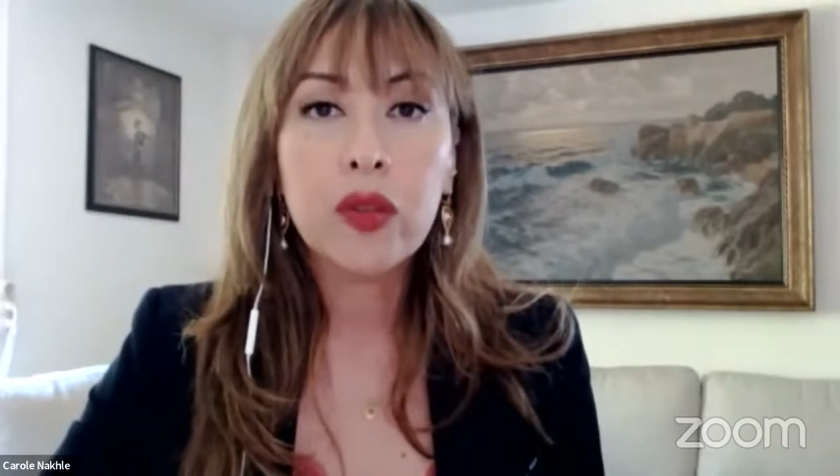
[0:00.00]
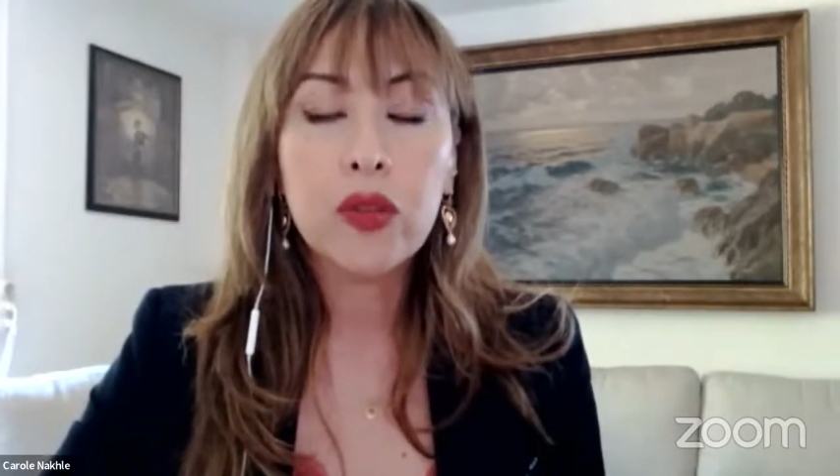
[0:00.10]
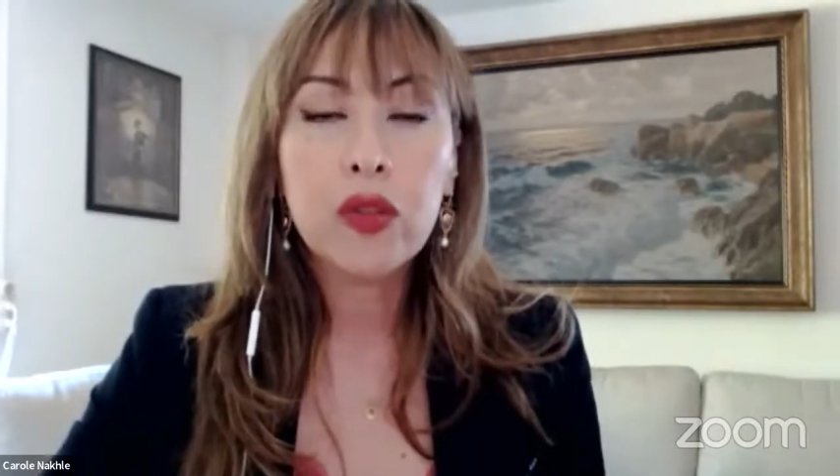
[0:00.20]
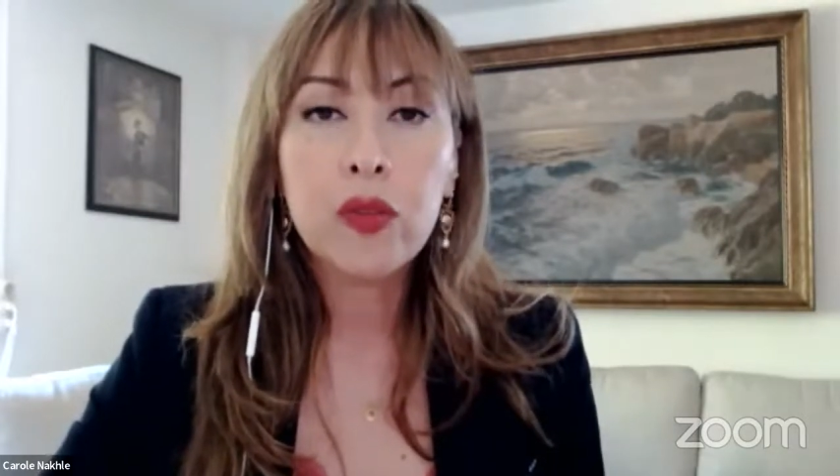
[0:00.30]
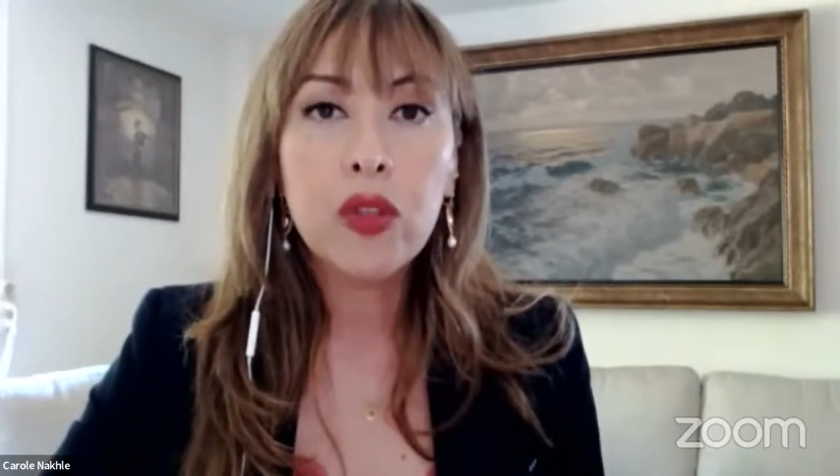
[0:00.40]

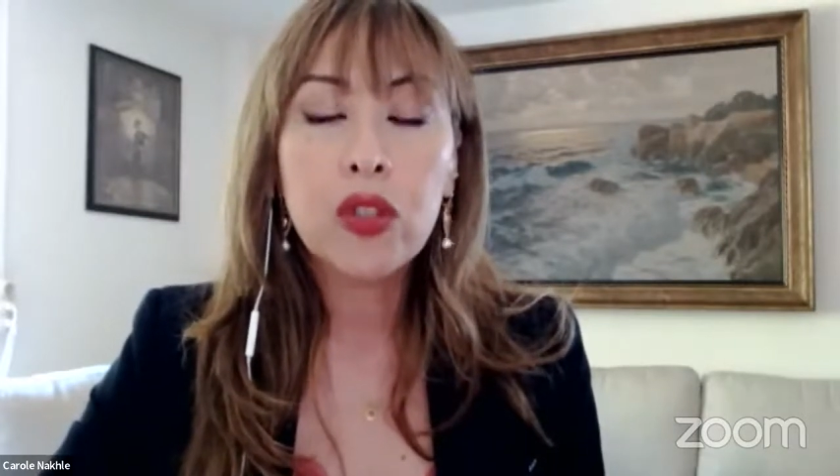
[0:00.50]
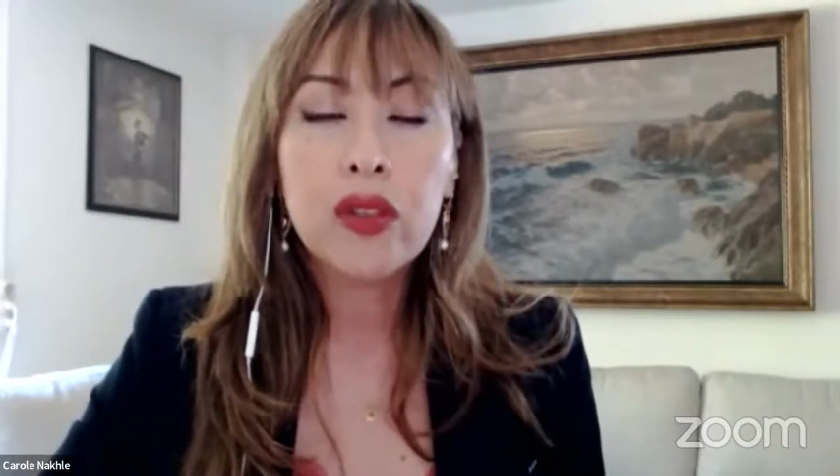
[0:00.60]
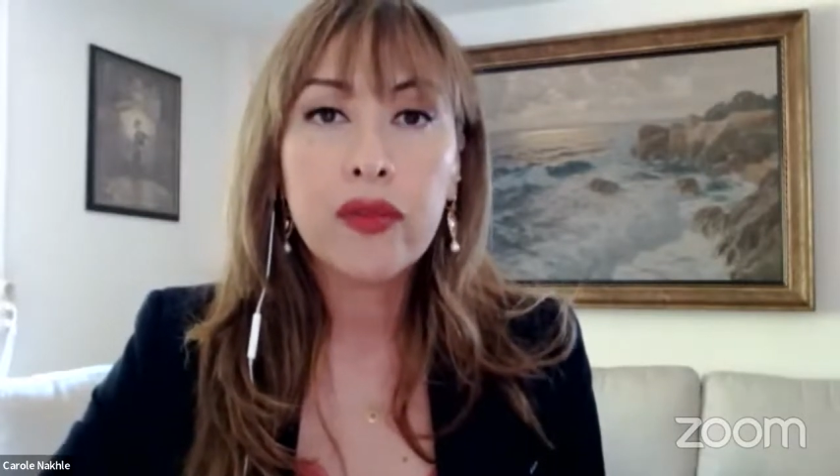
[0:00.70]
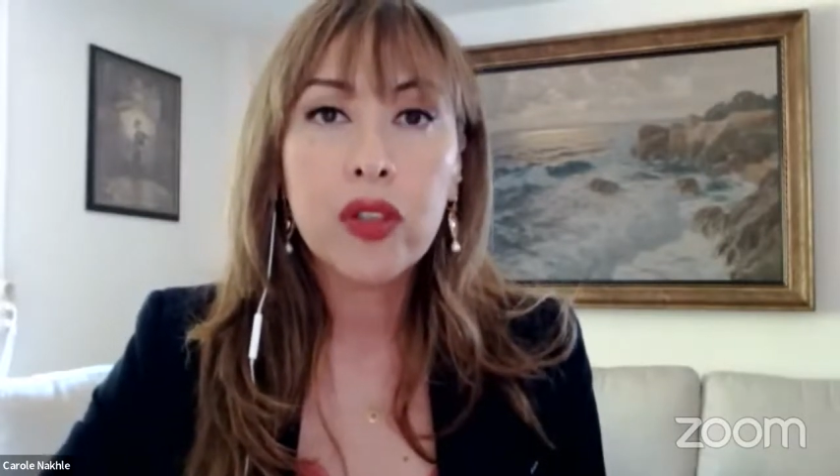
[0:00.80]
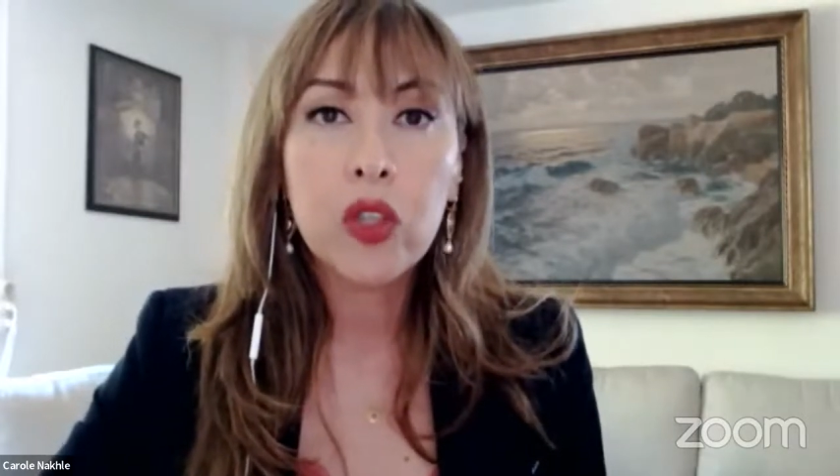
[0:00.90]
contribution
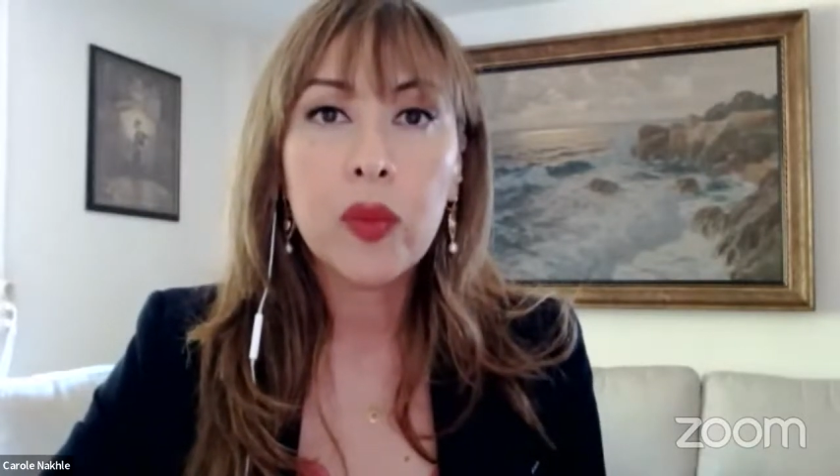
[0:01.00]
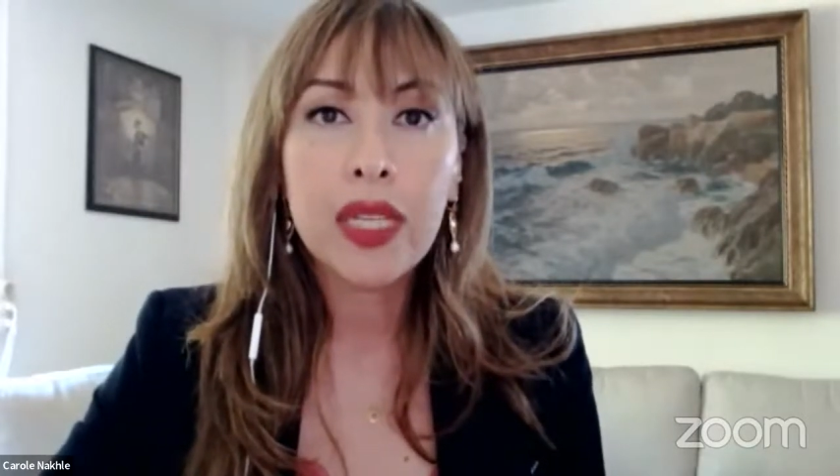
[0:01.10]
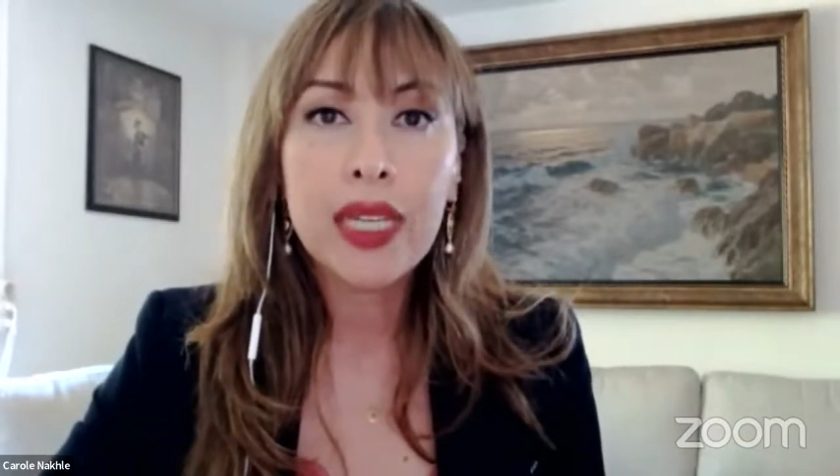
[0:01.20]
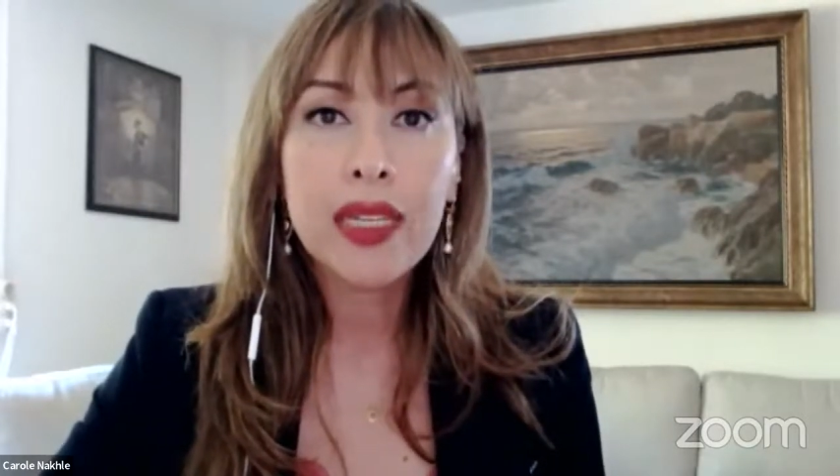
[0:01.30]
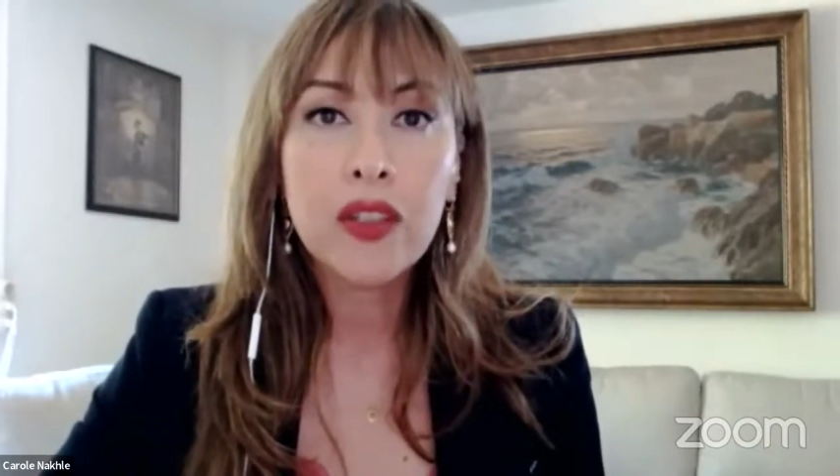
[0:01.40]
of renewable
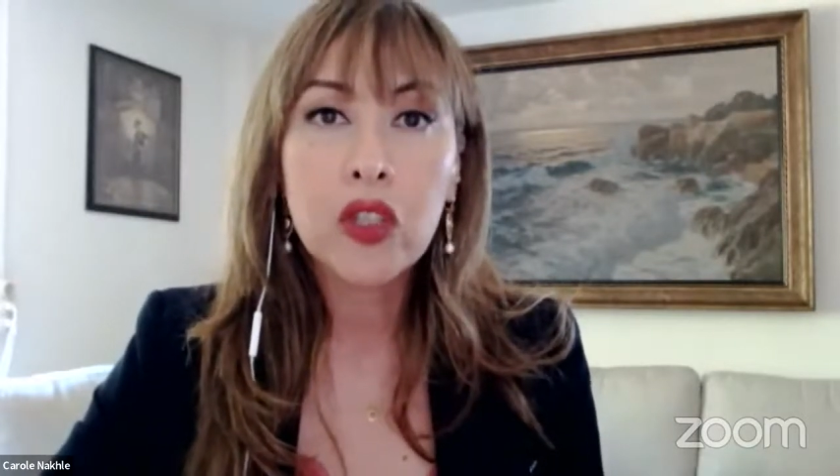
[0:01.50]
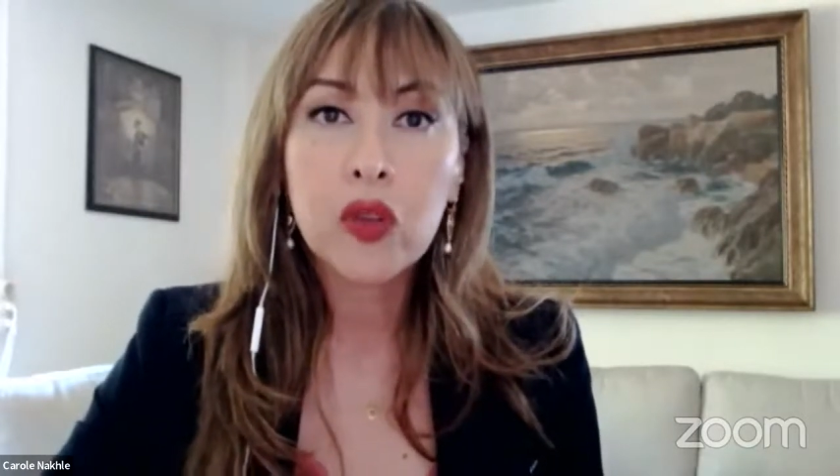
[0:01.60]
energy,